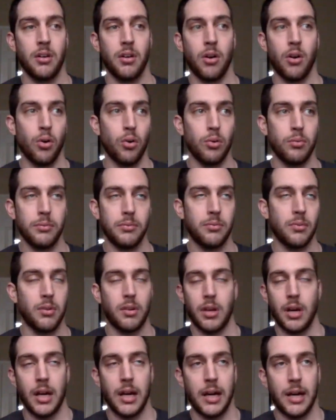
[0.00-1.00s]
Holm.
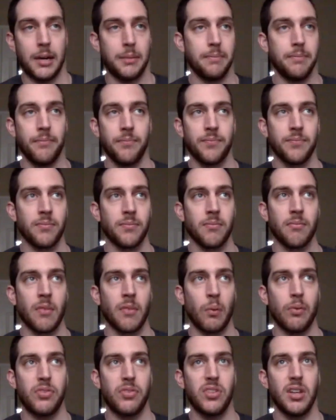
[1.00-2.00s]

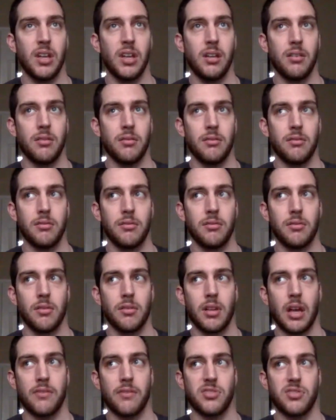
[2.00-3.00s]
We've seen
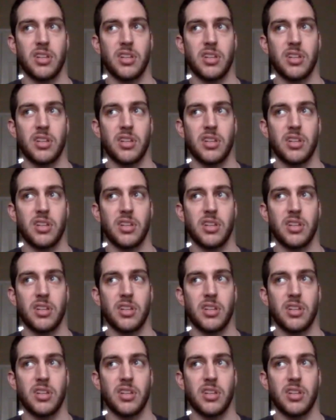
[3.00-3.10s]
kind of